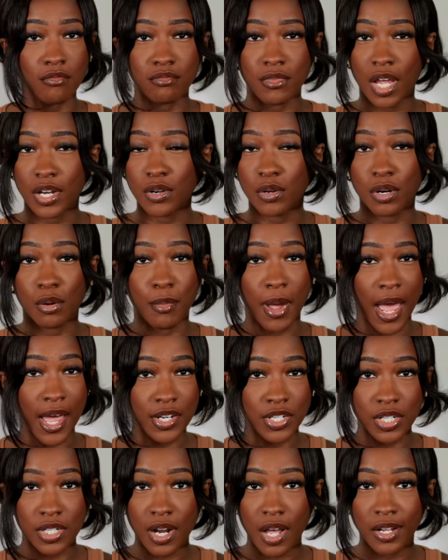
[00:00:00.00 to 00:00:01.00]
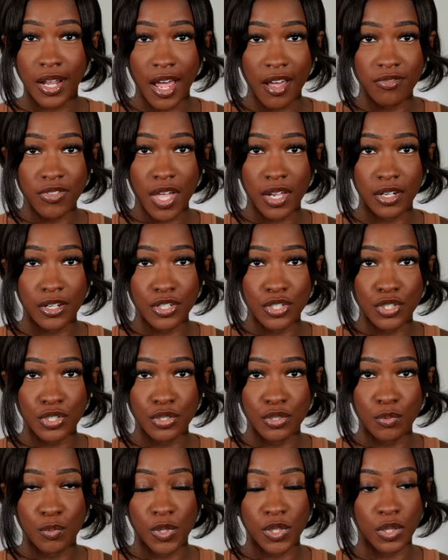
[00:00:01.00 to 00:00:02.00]
I don't imagine I'll have that
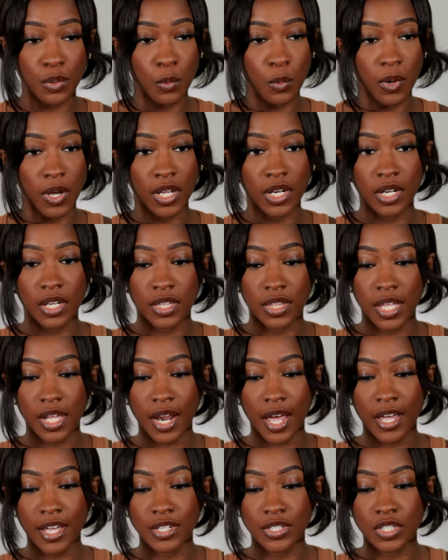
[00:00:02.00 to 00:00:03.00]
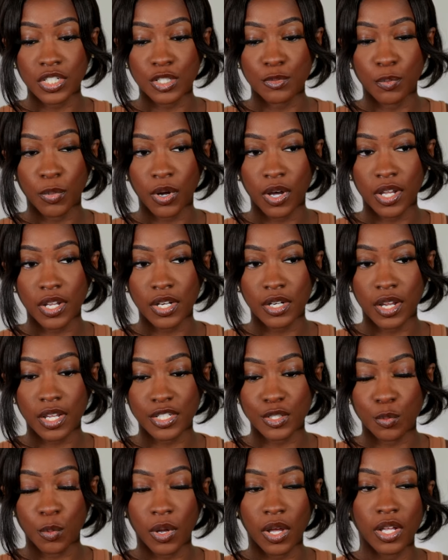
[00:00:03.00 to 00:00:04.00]
issue with the one that I just bought
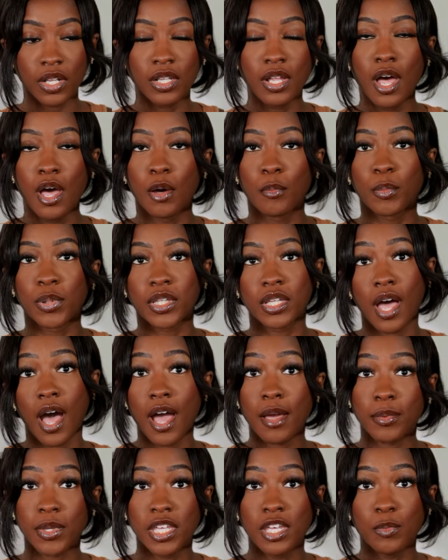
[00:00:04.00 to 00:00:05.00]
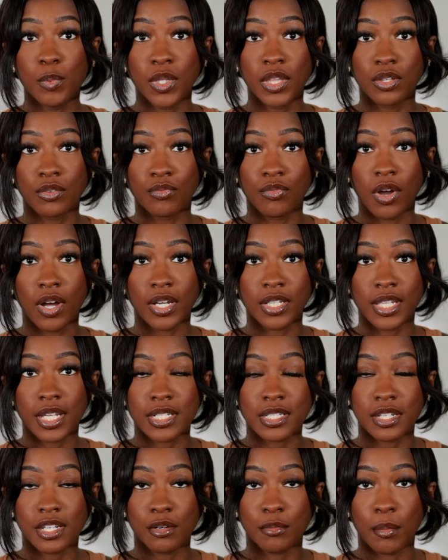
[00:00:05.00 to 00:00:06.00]
as well, but I'm keeping the rug
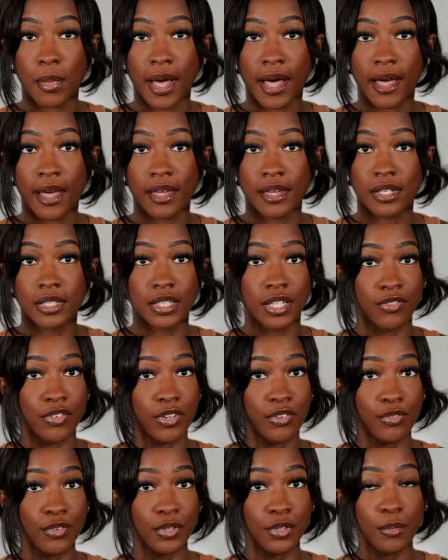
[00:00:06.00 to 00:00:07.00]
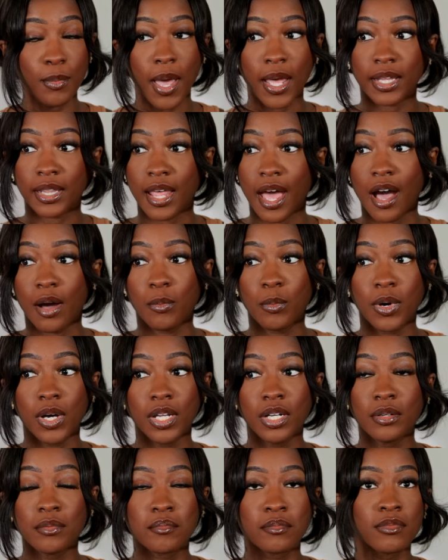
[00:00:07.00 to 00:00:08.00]
that's in my living room, and that
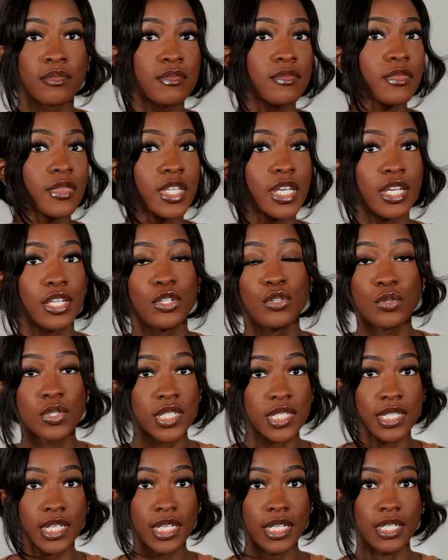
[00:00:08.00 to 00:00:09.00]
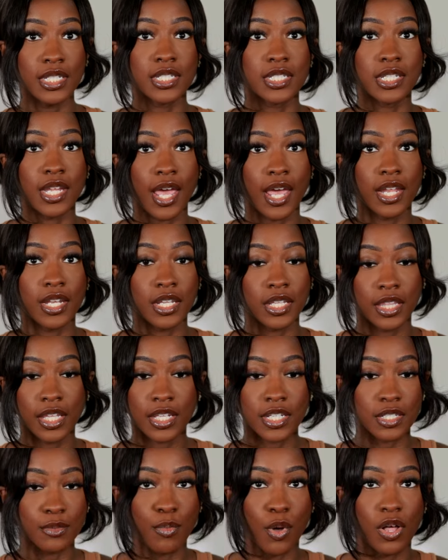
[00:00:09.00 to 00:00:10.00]
one, you sneeze and the
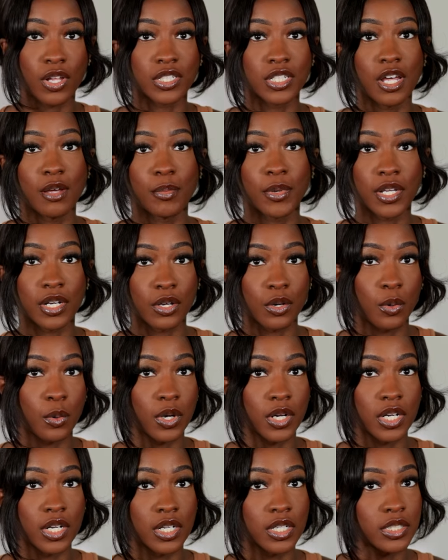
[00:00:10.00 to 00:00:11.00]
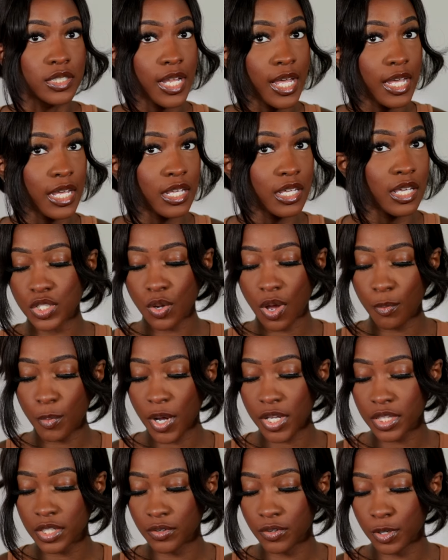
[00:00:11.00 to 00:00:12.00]
thing is balled up in a corner. Like, so I
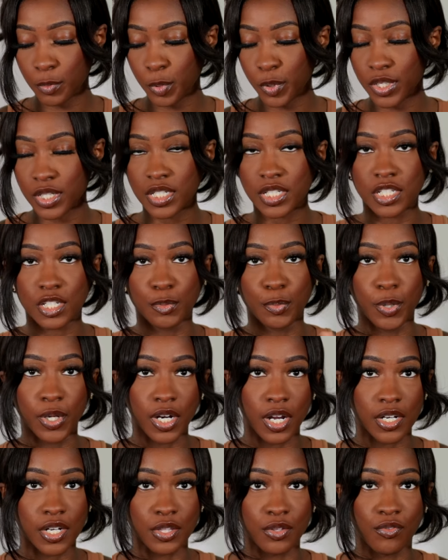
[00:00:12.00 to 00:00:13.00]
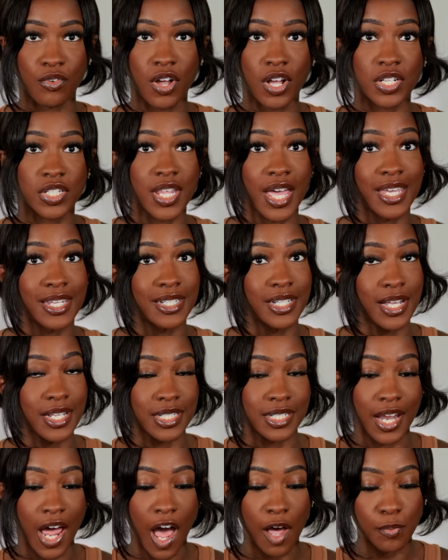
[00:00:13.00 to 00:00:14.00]
bought the grippers to put under the rug so that it
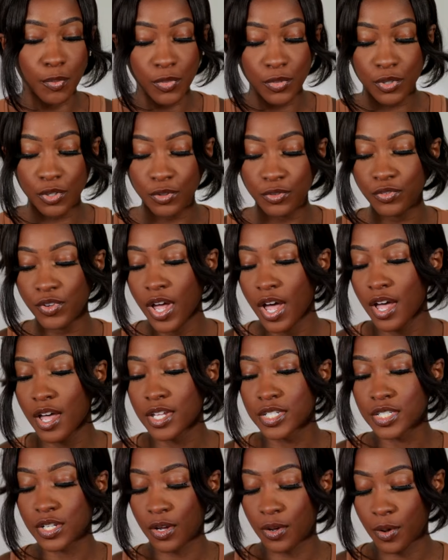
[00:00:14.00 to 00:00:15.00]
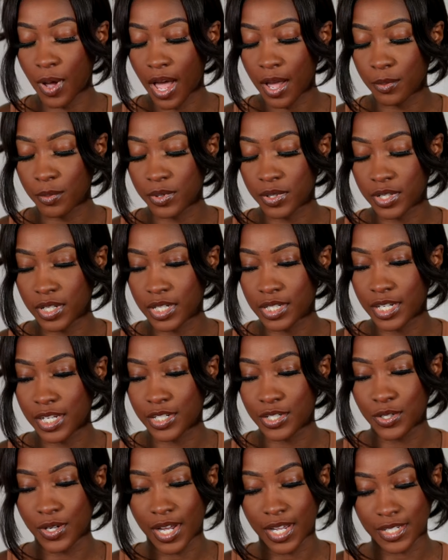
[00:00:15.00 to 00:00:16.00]
does not move. So I will
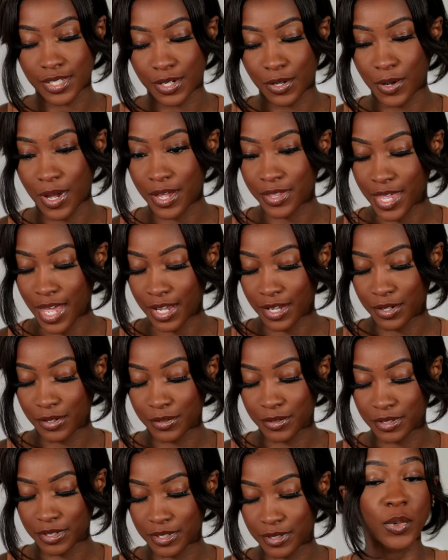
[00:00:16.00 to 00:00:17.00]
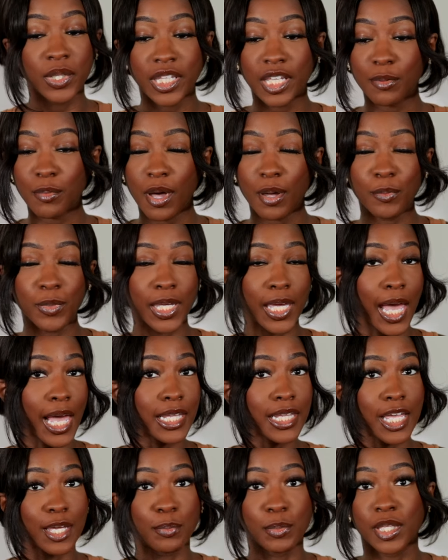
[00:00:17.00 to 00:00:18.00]
let you guys know how that goes. One thing about me, I
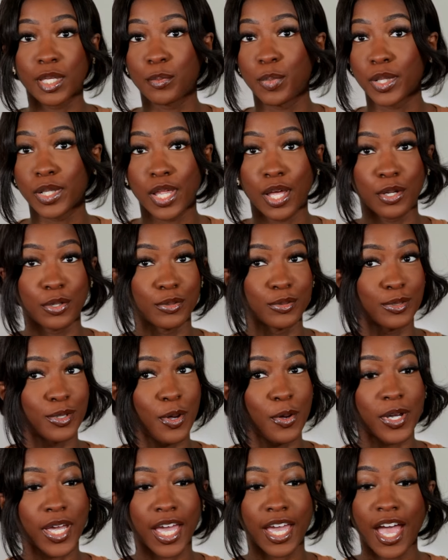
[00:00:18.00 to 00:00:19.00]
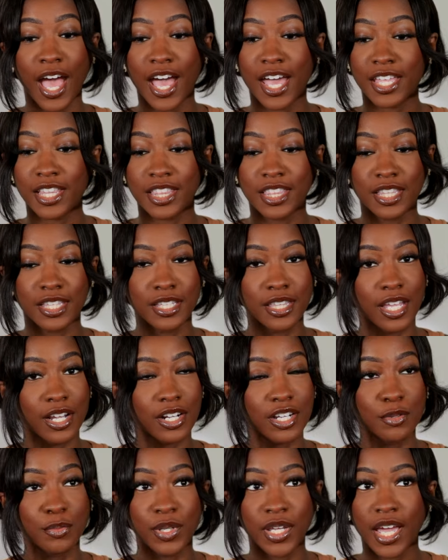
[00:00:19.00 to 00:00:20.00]
like me a pillow, okay? I there
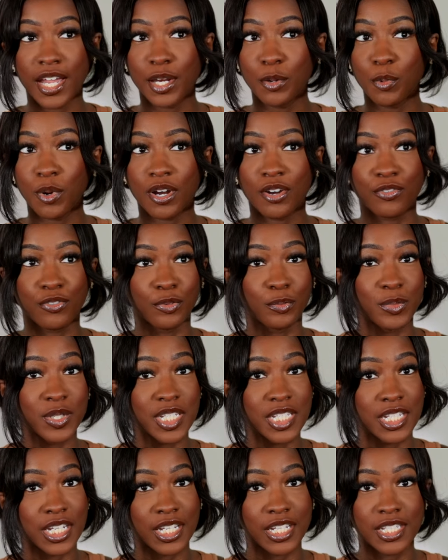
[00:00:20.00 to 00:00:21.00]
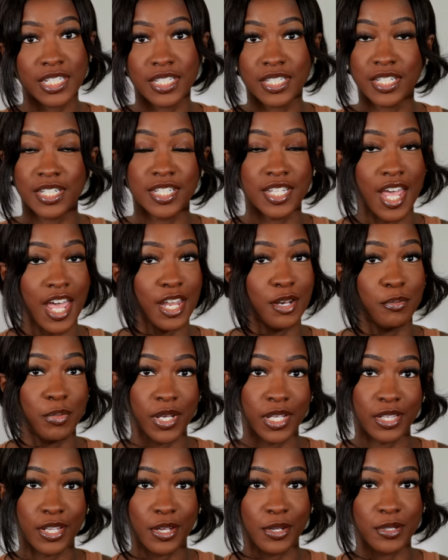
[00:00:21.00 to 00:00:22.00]
could be anywhere from six to ten
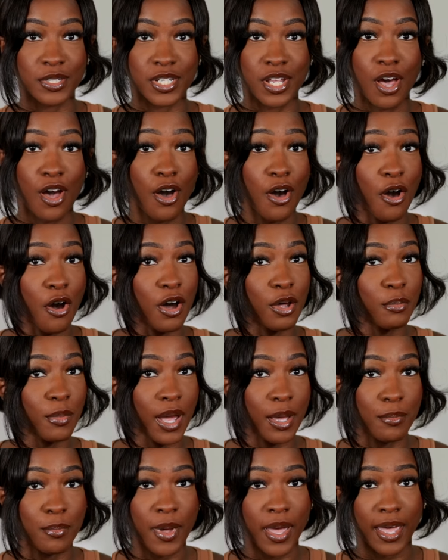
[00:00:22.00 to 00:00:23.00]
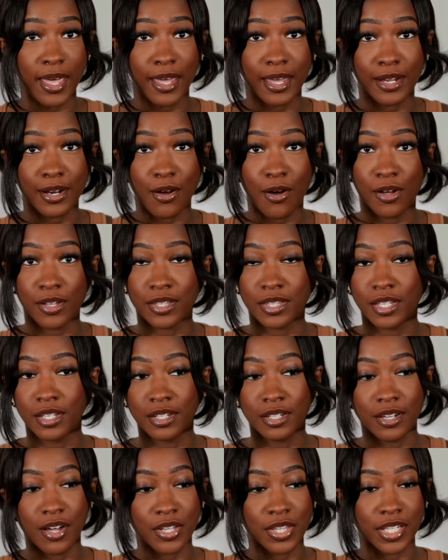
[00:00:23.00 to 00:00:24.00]
pillows on my bed, on
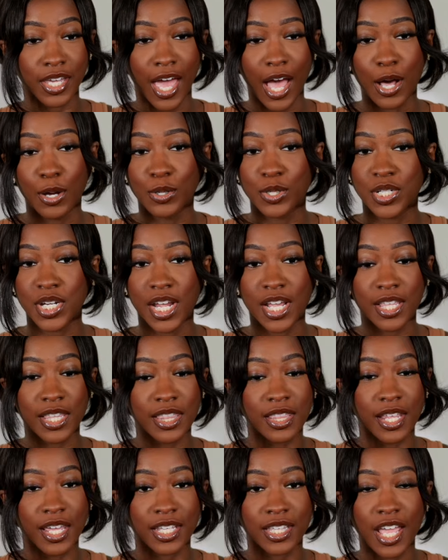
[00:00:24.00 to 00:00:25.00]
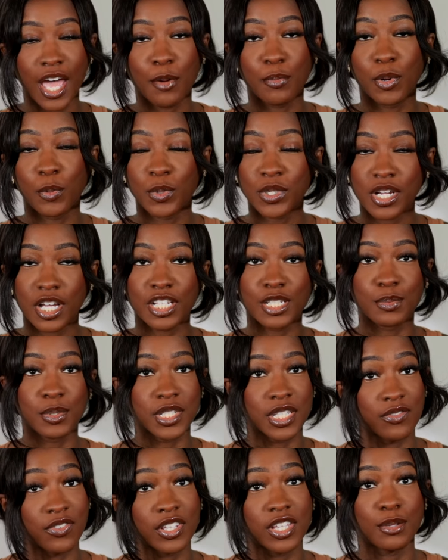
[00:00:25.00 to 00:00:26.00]
the on the couch, anything like that. But we're talking
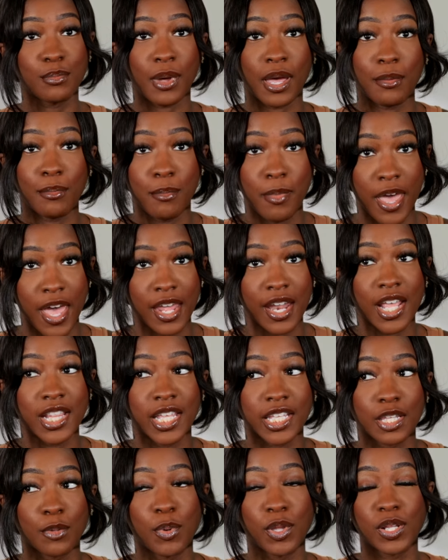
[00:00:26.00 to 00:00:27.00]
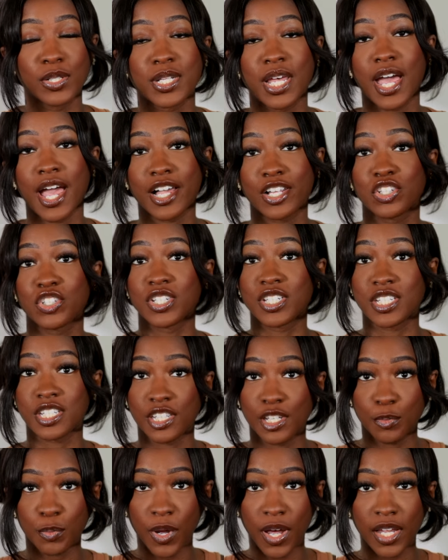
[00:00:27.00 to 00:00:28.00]
specifically my bed and like the pillows I actually
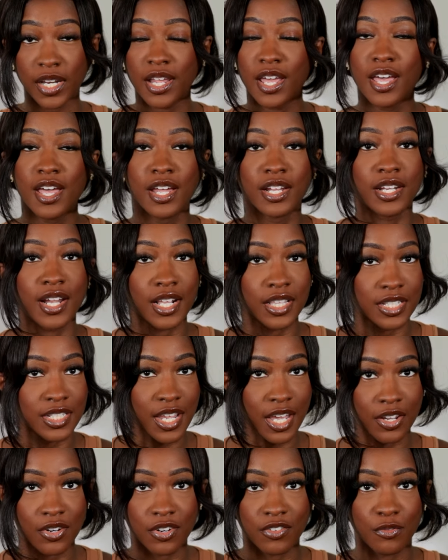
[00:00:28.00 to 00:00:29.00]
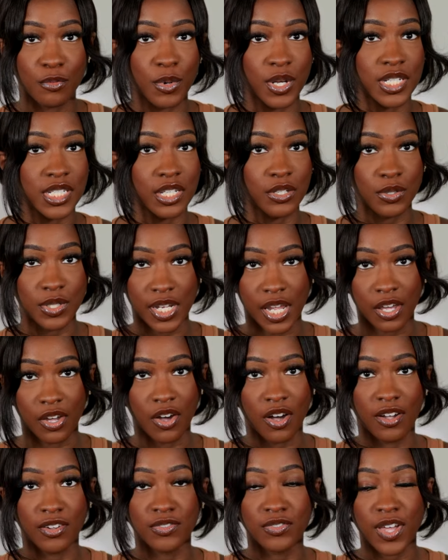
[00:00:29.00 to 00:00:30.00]
sleep on, not the decorative ones that you take
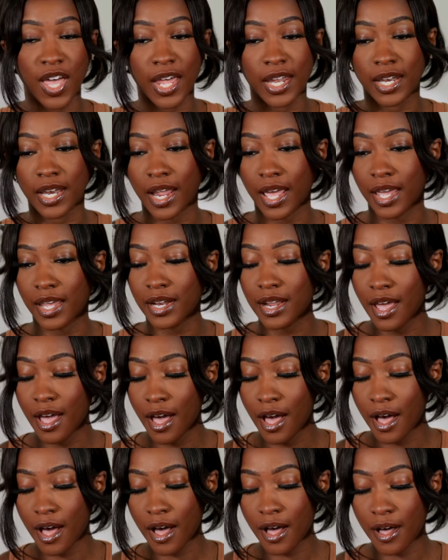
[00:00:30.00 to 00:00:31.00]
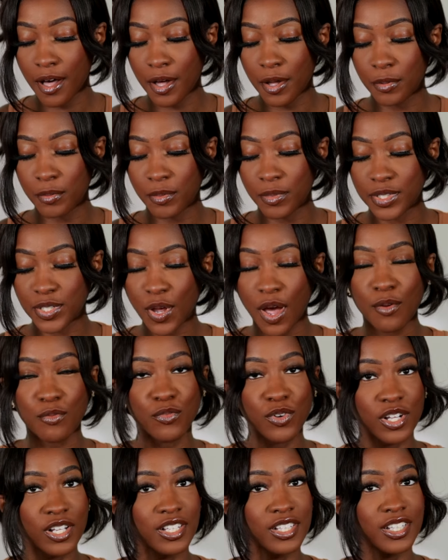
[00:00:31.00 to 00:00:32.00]
off at night. Um, so I'm
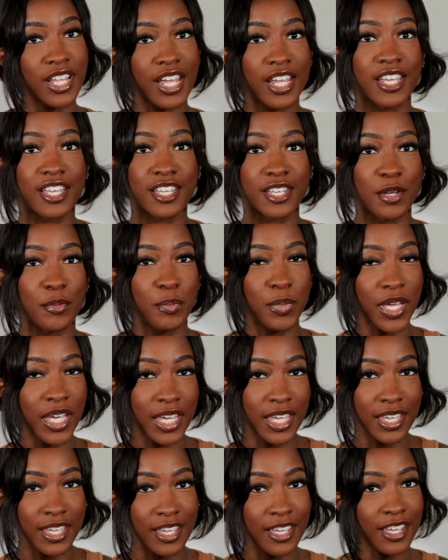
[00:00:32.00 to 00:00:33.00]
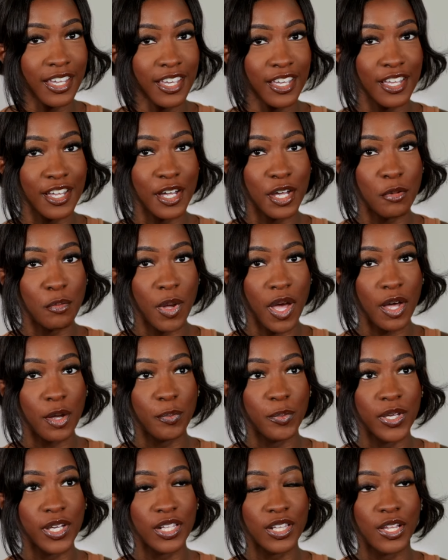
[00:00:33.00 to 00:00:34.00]
real like picky
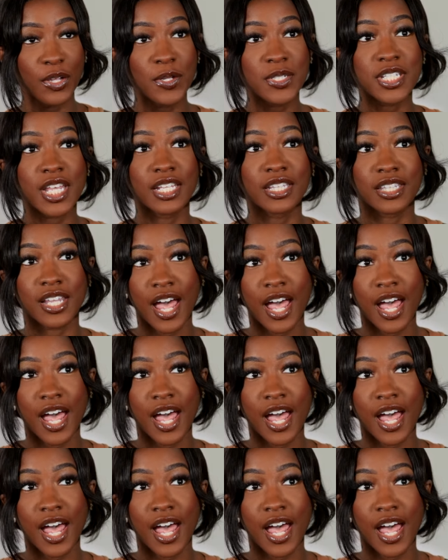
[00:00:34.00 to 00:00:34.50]
about pillows. And